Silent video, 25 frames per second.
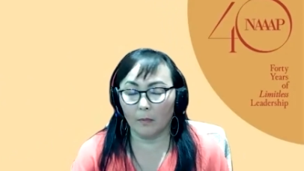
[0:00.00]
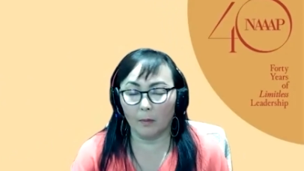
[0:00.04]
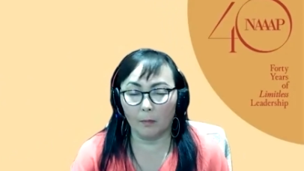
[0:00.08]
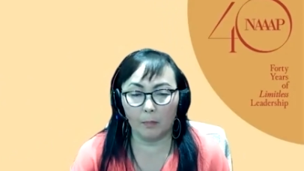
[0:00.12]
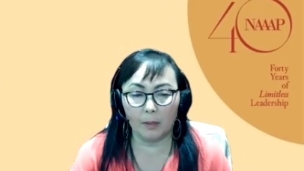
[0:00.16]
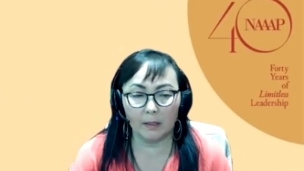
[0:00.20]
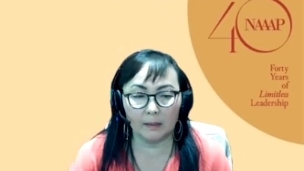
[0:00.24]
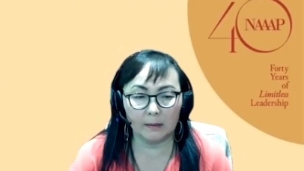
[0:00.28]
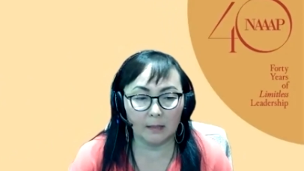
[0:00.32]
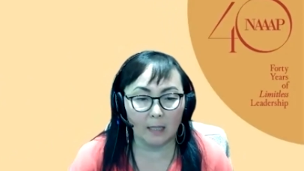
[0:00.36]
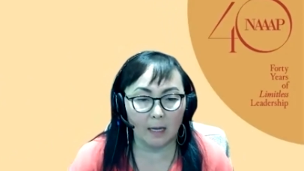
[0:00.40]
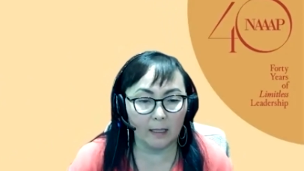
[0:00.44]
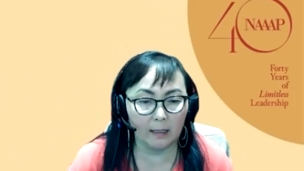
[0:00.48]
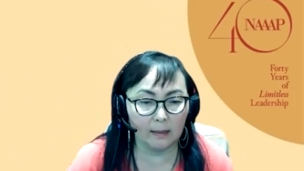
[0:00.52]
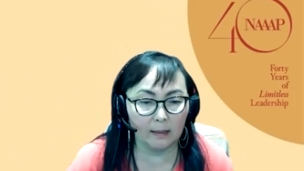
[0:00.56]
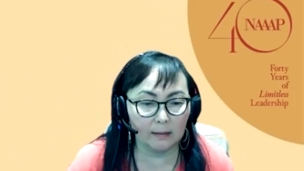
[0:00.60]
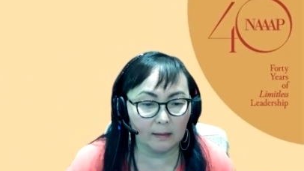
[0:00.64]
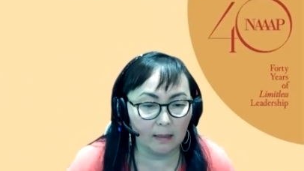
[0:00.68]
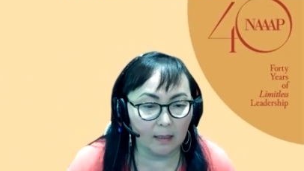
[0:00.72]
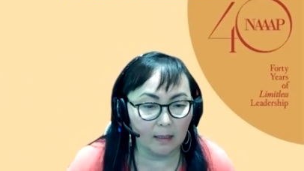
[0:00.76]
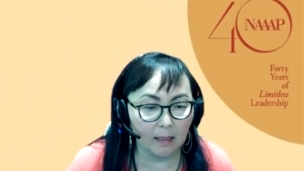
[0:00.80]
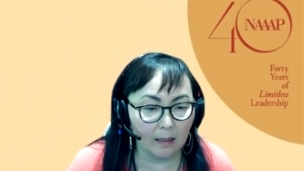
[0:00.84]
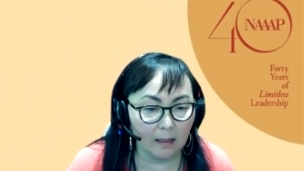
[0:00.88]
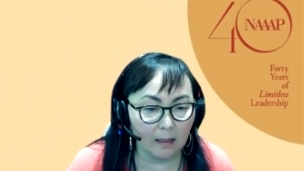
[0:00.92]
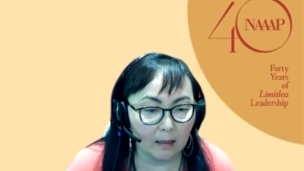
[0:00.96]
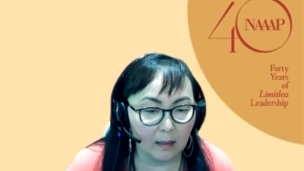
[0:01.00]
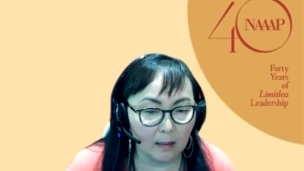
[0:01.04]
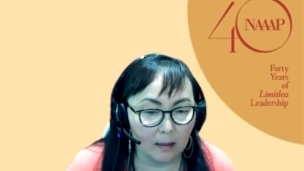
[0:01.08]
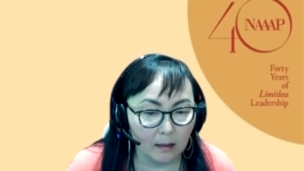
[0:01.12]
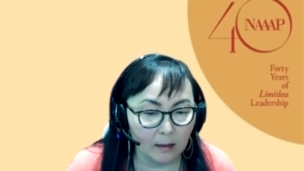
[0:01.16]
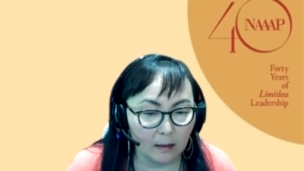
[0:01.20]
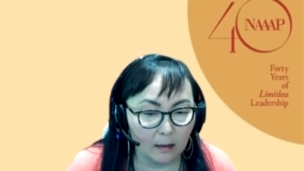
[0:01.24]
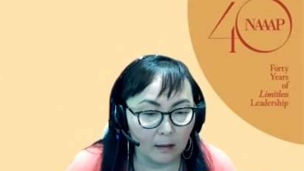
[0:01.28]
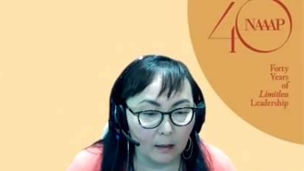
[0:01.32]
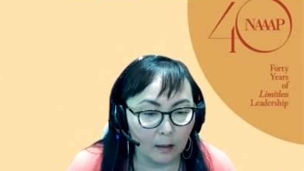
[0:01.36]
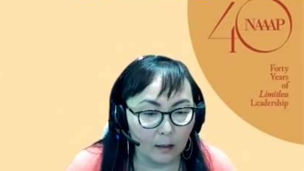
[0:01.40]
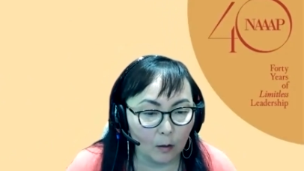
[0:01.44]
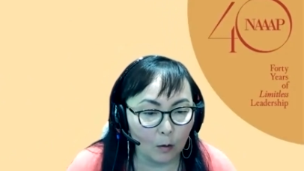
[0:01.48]
besides
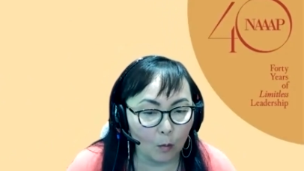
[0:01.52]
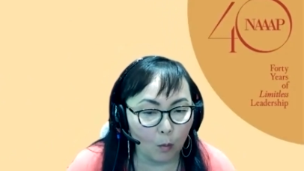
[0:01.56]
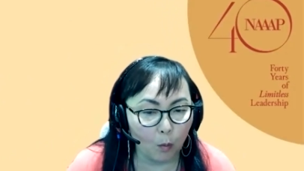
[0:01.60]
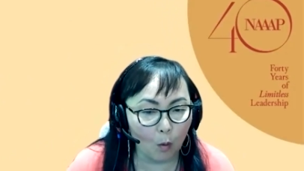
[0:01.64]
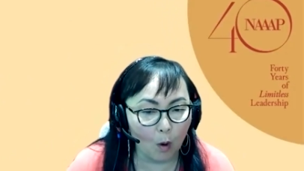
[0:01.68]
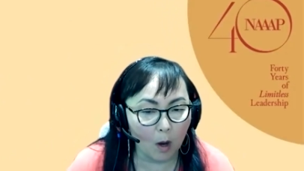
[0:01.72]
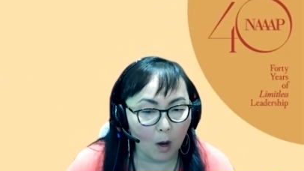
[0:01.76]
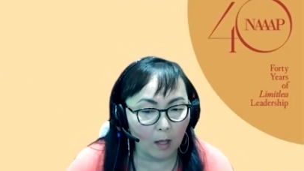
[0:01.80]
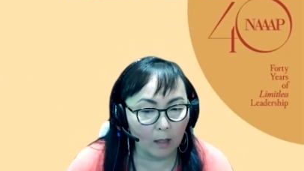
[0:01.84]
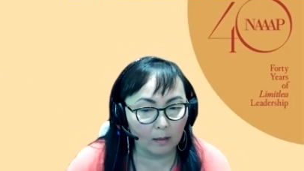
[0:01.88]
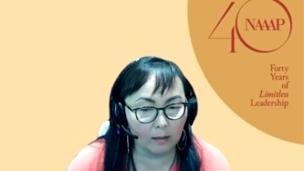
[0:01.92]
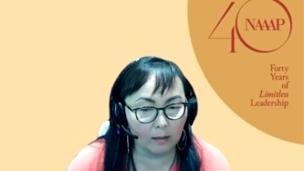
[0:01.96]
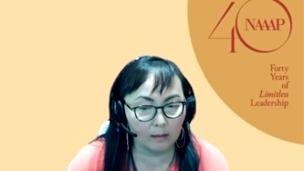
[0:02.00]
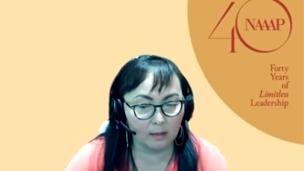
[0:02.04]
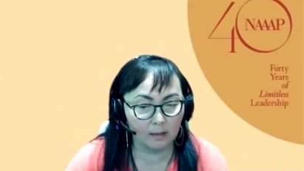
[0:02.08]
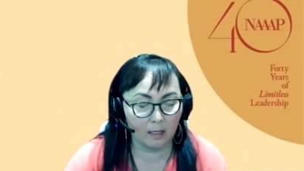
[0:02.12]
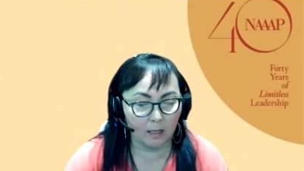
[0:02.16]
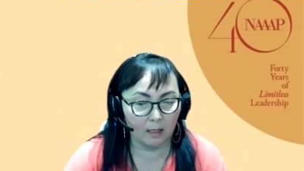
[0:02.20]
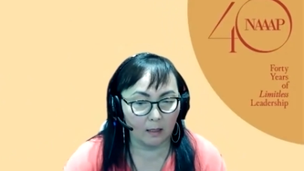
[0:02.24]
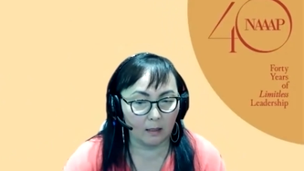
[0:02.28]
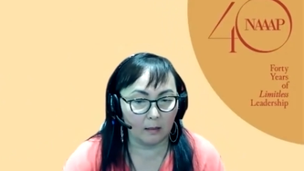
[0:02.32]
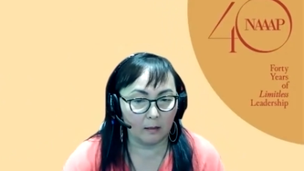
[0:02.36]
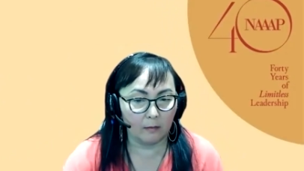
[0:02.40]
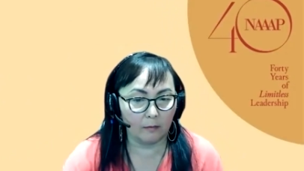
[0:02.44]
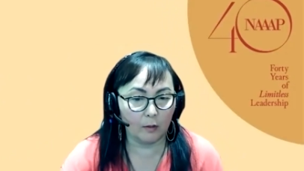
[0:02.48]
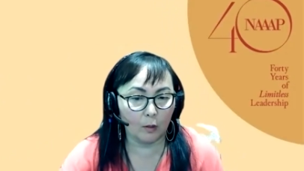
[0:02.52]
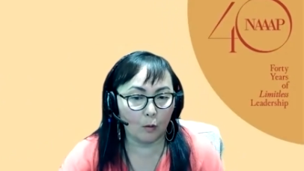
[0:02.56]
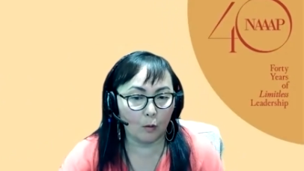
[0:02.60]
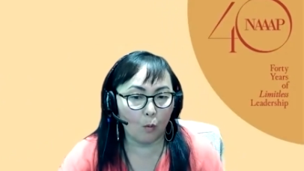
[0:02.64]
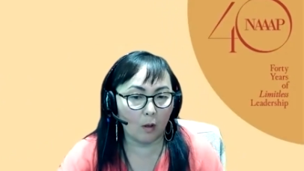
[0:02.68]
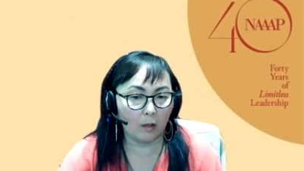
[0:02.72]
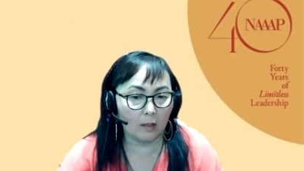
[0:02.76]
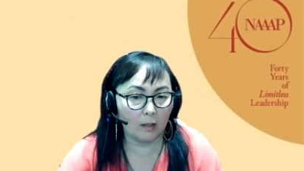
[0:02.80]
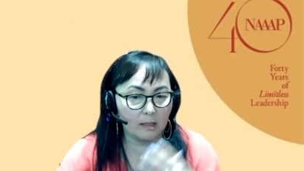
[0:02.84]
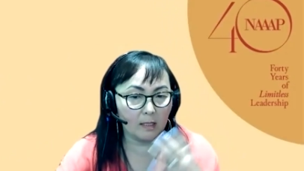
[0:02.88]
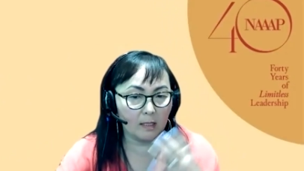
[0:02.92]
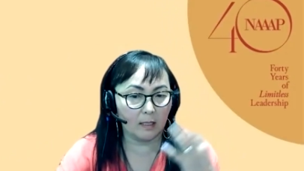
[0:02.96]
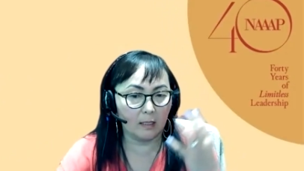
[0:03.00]
the
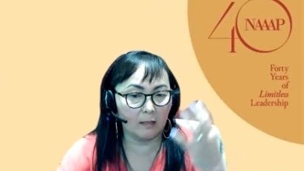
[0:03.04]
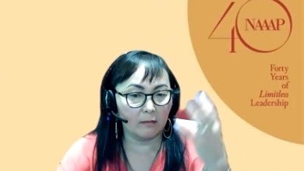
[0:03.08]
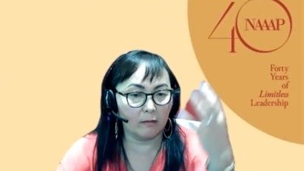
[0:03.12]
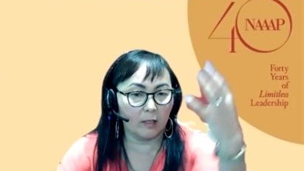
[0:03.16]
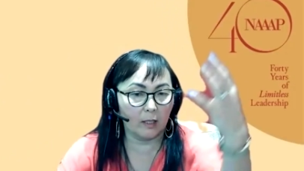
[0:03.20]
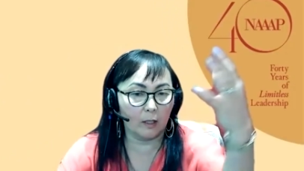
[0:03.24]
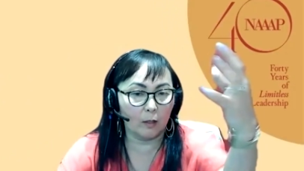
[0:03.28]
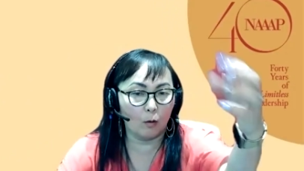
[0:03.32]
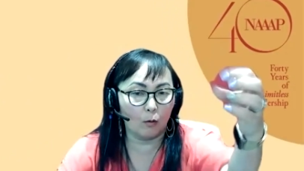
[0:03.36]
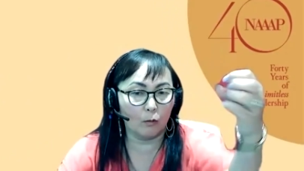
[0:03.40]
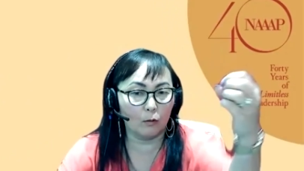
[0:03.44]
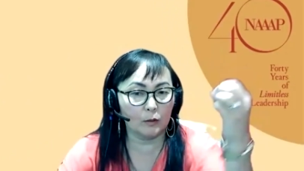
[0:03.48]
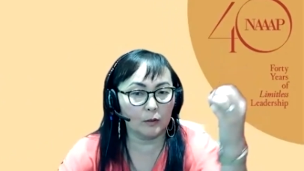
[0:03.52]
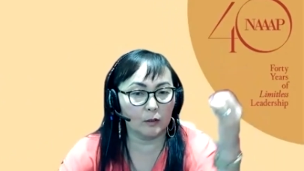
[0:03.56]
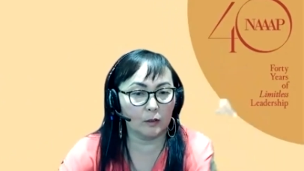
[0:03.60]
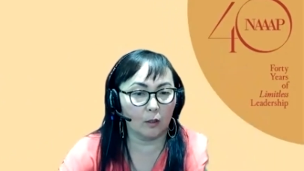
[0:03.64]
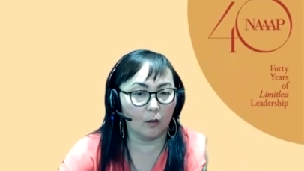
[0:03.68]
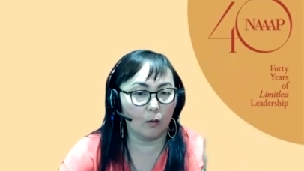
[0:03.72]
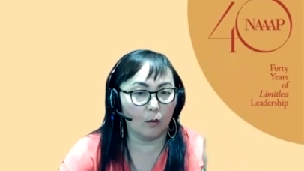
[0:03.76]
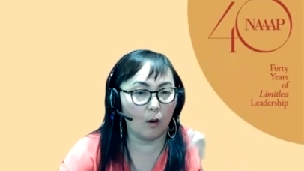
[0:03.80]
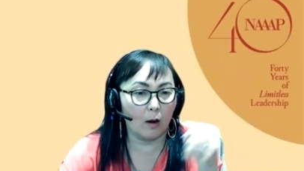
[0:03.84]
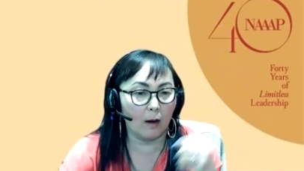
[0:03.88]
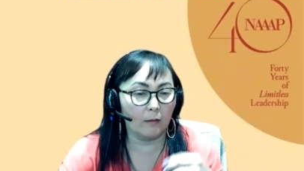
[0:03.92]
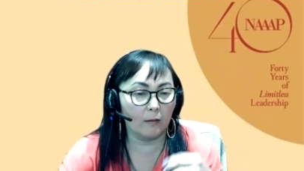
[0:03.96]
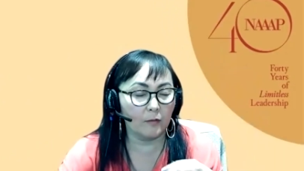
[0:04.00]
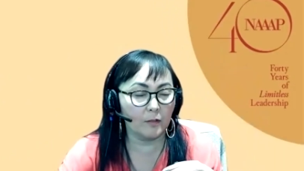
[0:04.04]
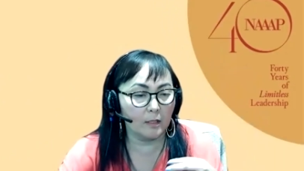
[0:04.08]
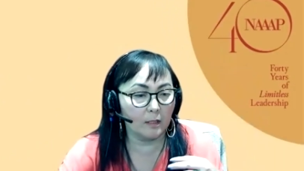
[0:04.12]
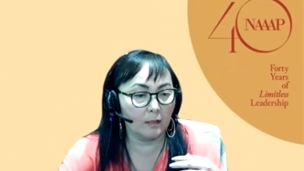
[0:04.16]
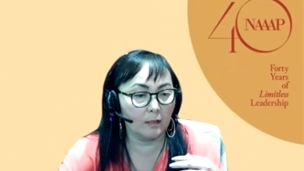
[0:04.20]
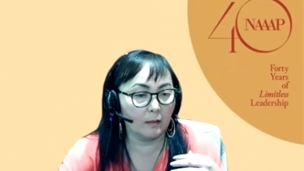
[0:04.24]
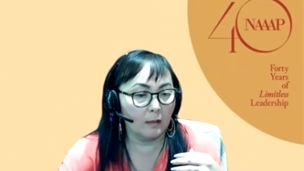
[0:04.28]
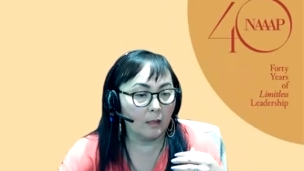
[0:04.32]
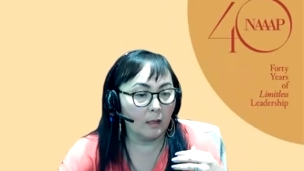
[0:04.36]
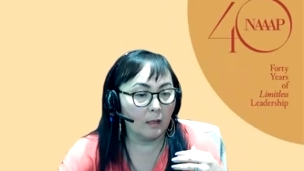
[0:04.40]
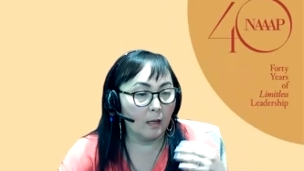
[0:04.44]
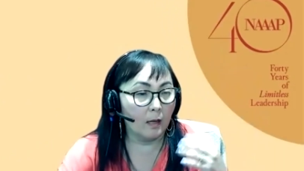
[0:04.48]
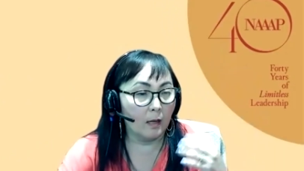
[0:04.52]
qualitative can also often